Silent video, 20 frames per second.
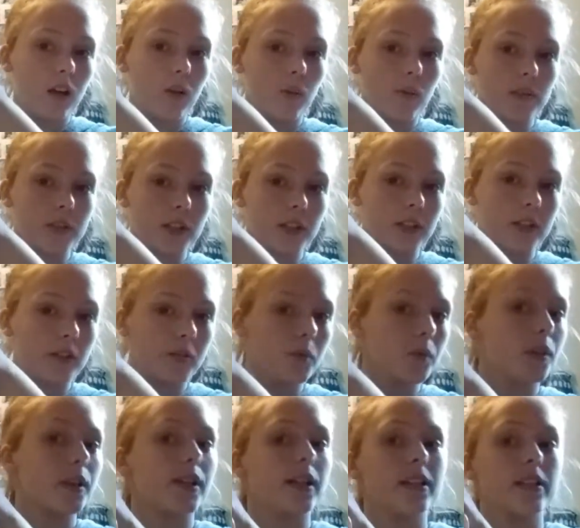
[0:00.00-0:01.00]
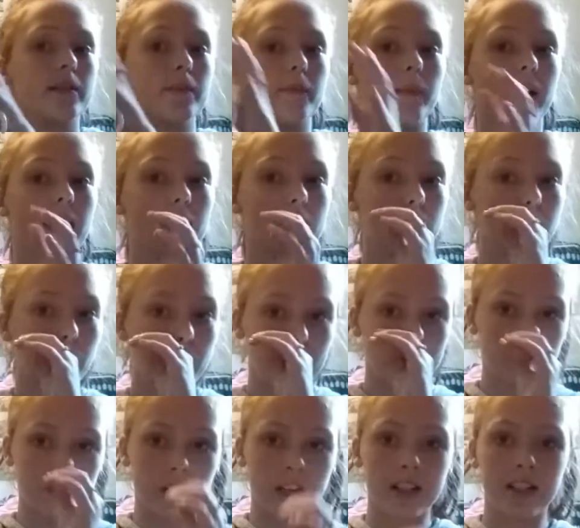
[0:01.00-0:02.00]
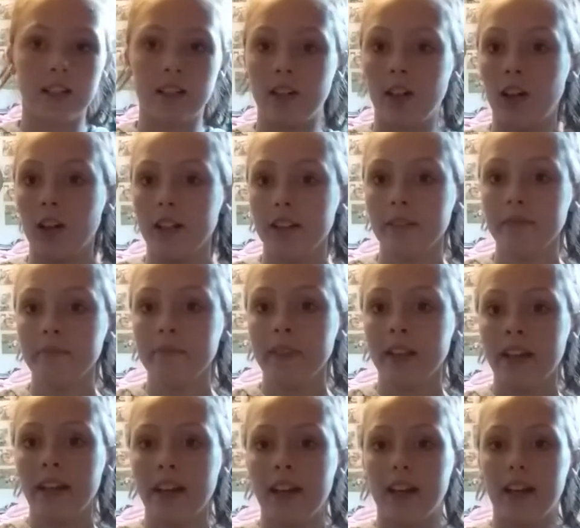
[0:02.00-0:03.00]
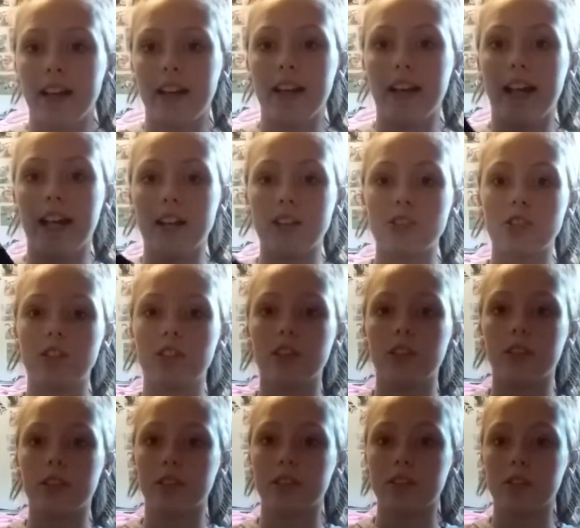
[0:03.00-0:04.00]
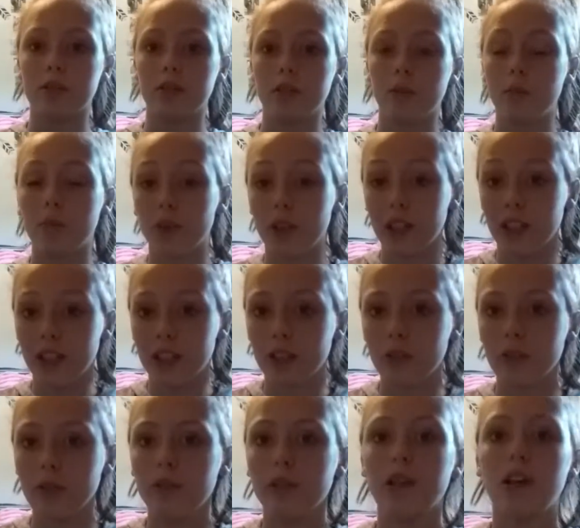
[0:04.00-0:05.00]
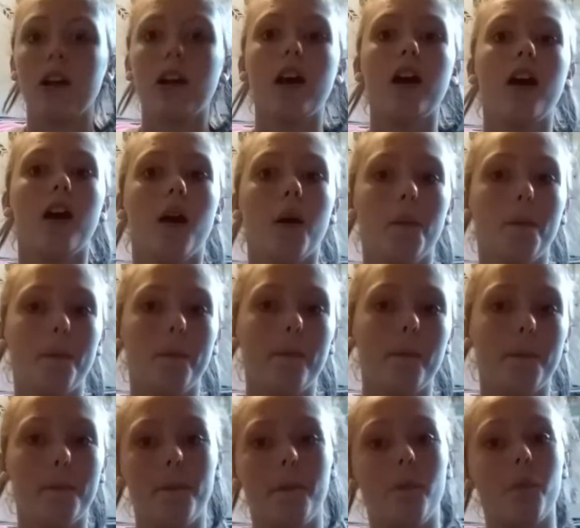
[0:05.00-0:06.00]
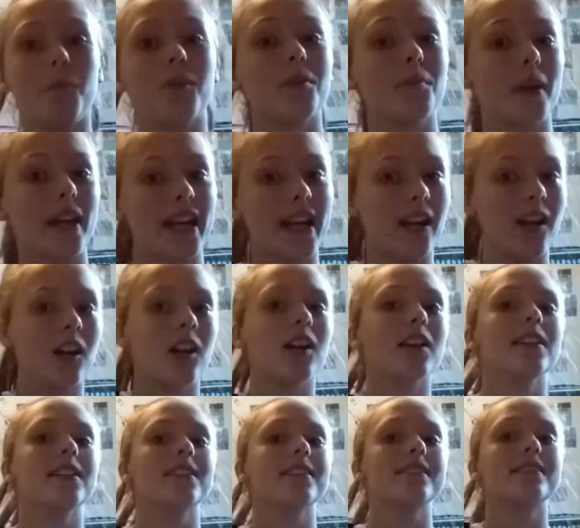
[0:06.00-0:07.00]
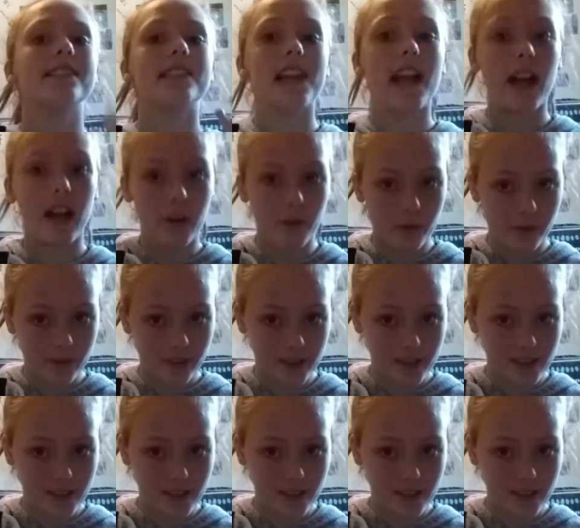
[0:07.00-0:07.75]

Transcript: which I didn't really expect, but I tried it on, and it actually looked pretty cute with my hair down.